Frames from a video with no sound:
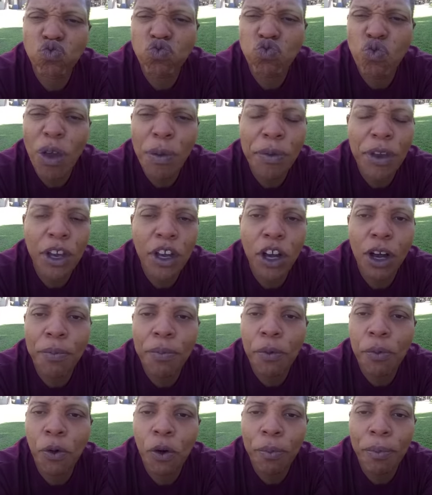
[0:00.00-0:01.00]
maybe a
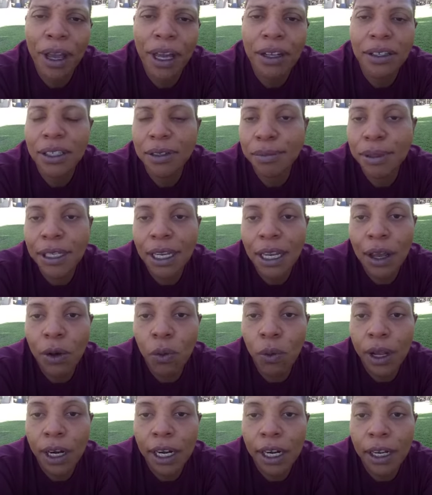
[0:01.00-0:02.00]
couple more pounds. I'm stuck at
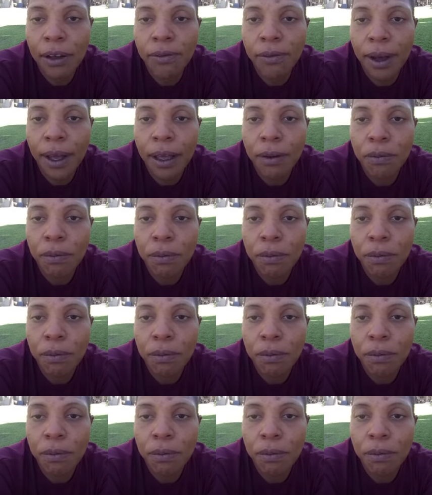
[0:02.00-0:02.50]
185.